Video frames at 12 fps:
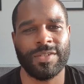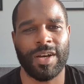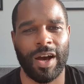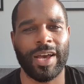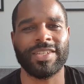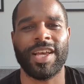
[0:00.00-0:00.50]

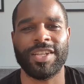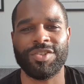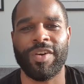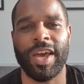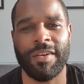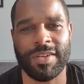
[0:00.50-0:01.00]
I
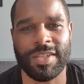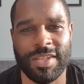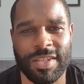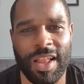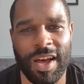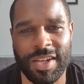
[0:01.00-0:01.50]
exaggerate ever so
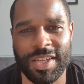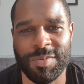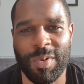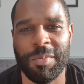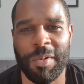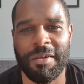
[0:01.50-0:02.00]
slightly, he's
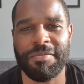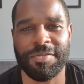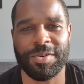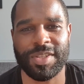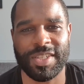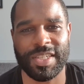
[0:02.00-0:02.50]
probably about
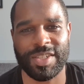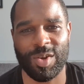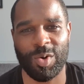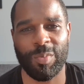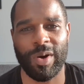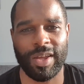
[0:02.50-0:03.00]
40 years
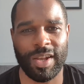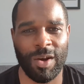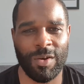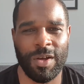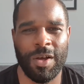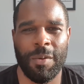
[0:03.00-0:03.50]
old by now.
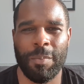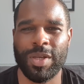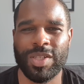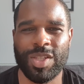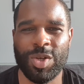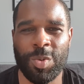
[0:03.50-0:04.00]
But
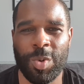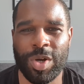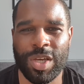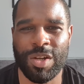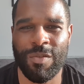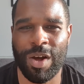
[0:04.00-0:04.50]
he's still
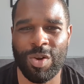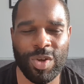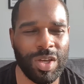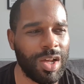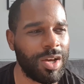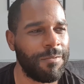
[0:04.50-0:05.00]
walking around
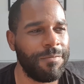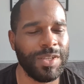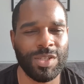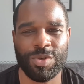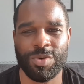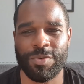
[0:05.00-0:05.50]
looking like a
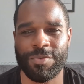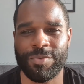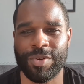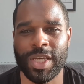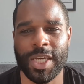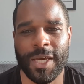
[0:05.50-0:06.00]
physical
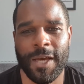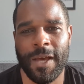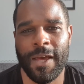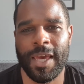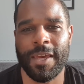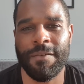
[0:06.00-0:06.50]
freak
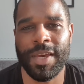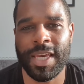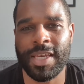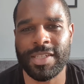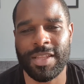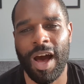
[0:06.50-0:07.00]
if
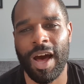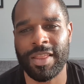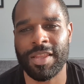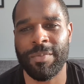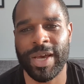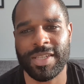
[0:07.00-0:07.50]
he's not on
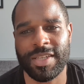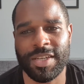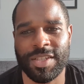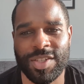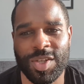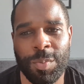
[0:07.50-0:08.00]
the
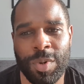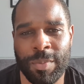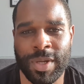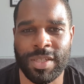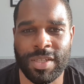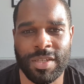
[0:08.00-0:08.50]
Mexican
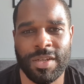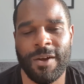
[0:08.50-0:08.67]
supplements.